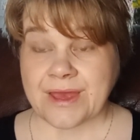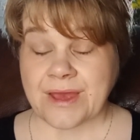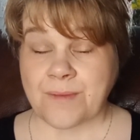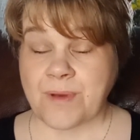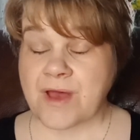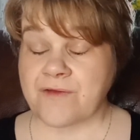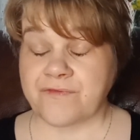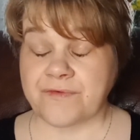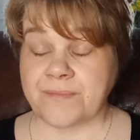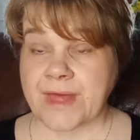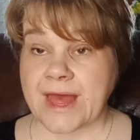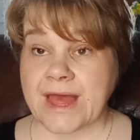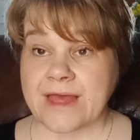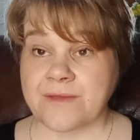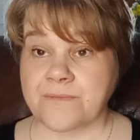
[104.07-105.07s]
apart from
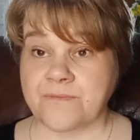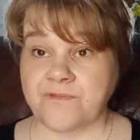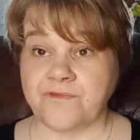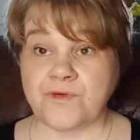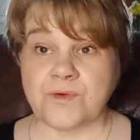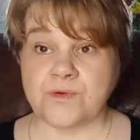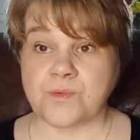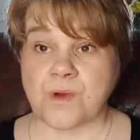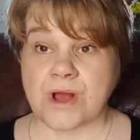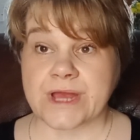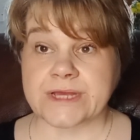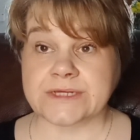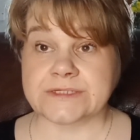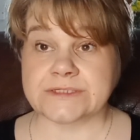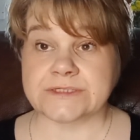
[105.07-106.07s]
that, food
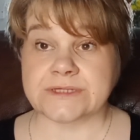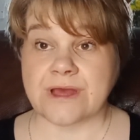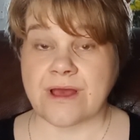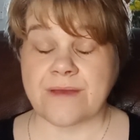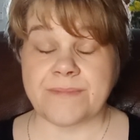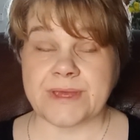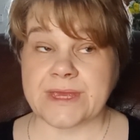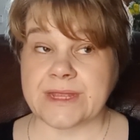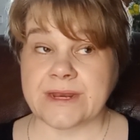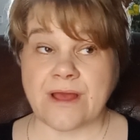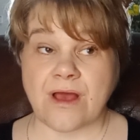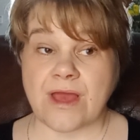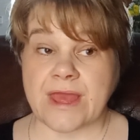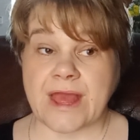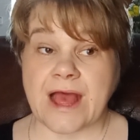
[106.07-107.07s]
wise, I mean,
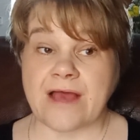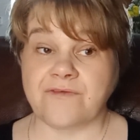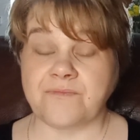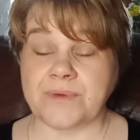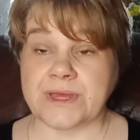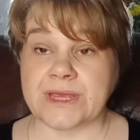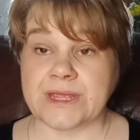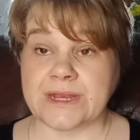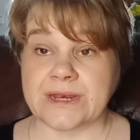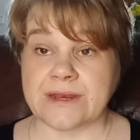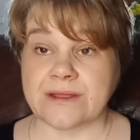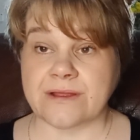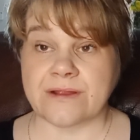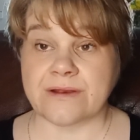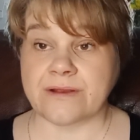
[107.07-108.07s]
I have
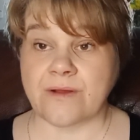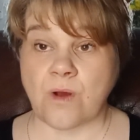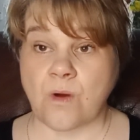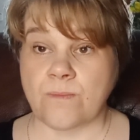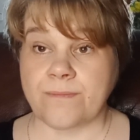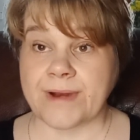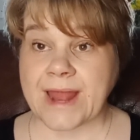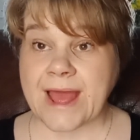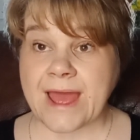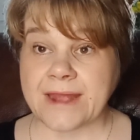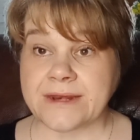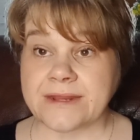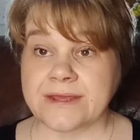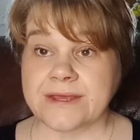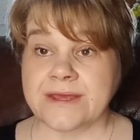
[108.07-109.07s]
been on
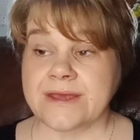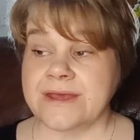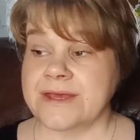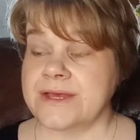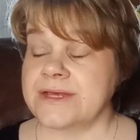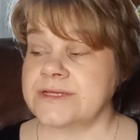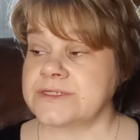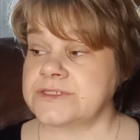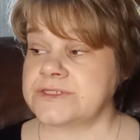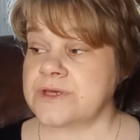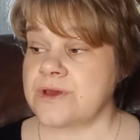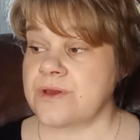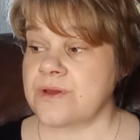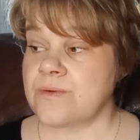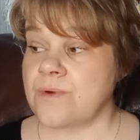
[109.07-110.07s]
plan,
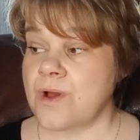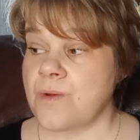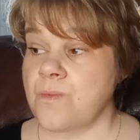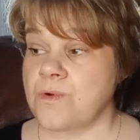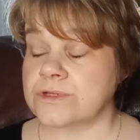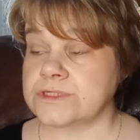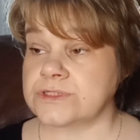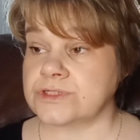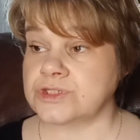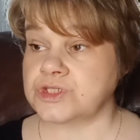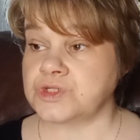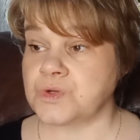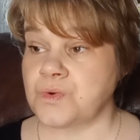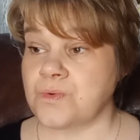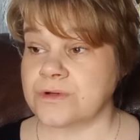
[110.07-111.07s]
so I wasn't
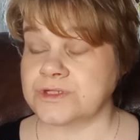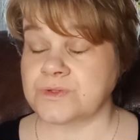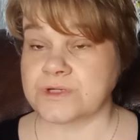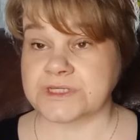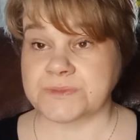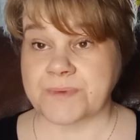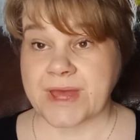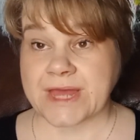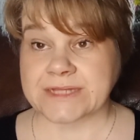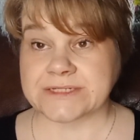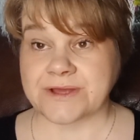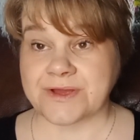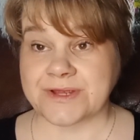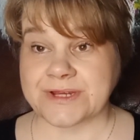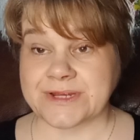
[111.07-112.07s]
sure what to expect.
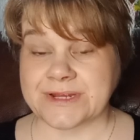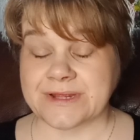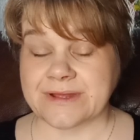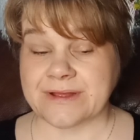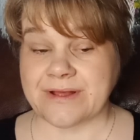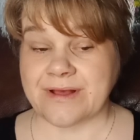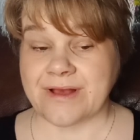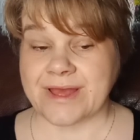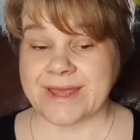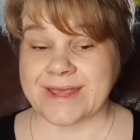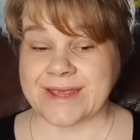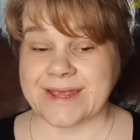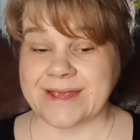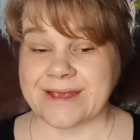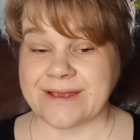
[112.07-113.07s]

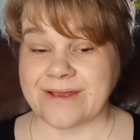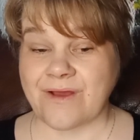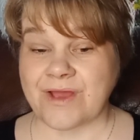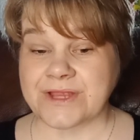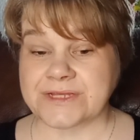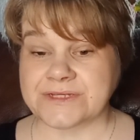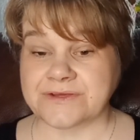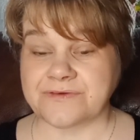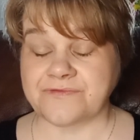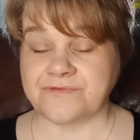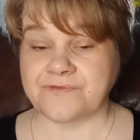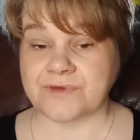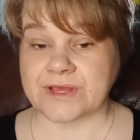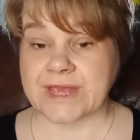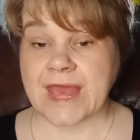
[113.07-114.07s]
I kind
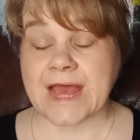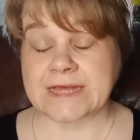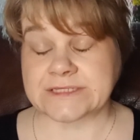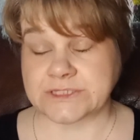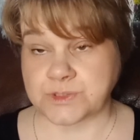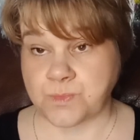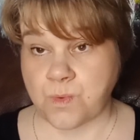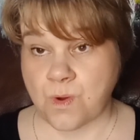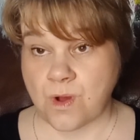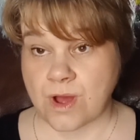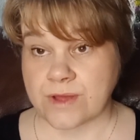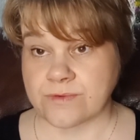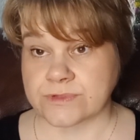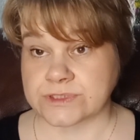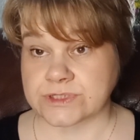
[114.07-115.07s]
of guessed what
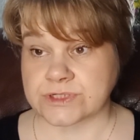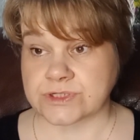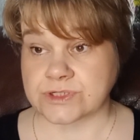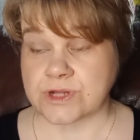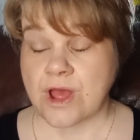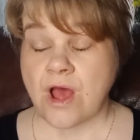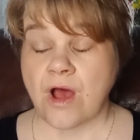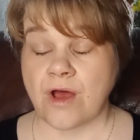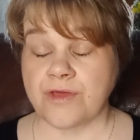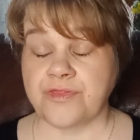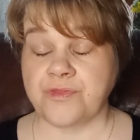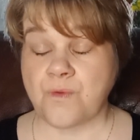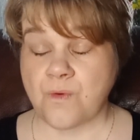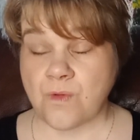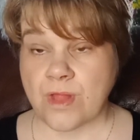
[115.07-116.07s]
I was gonna do. I
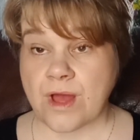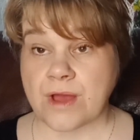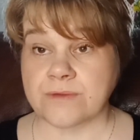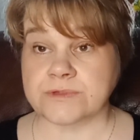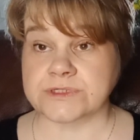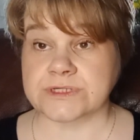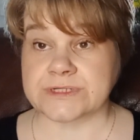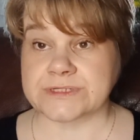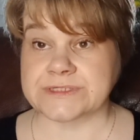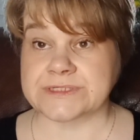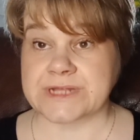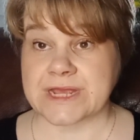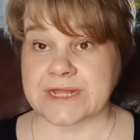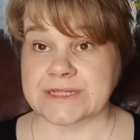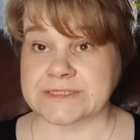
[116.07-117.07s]
thought that I was gonna
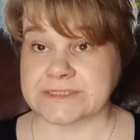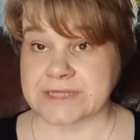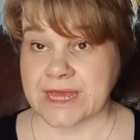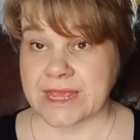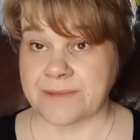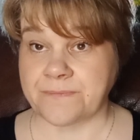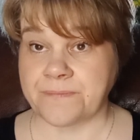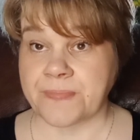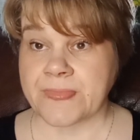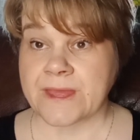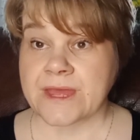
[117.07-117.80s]
stay the same.